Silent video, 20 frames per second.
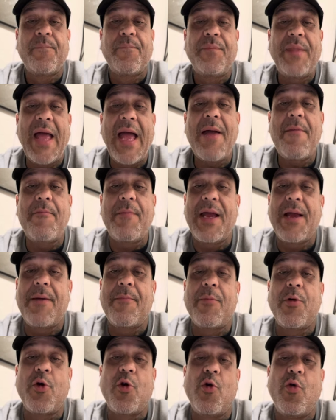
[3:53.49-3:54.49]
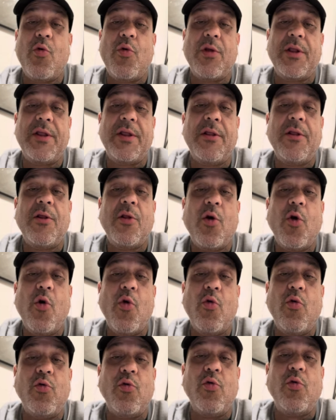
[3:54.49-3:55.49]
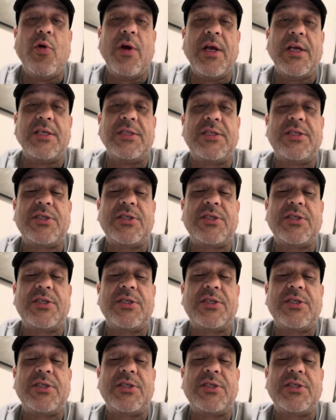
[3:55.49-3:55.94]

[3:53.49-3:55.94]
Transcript: That member who is